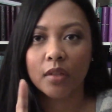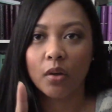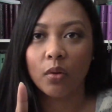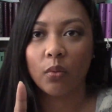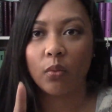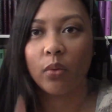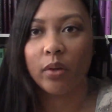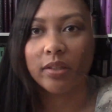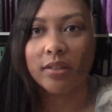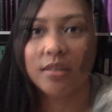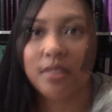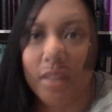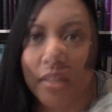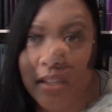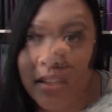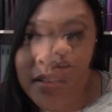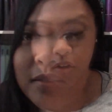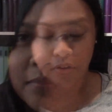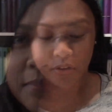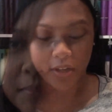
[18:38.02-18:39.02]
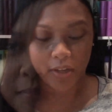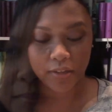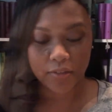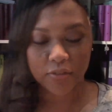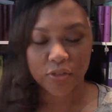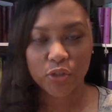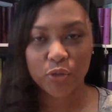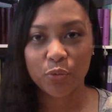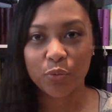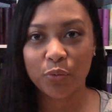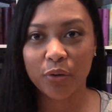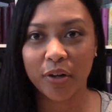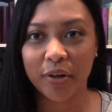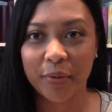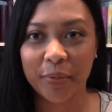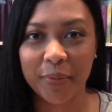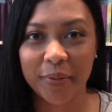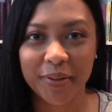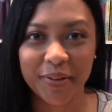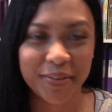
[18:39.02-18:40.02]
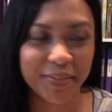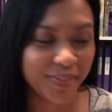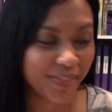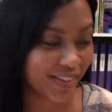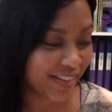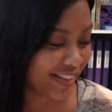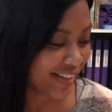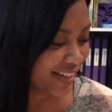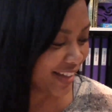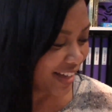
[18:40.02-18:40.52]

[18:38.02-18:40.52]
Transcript: One second. Okay, so where were we?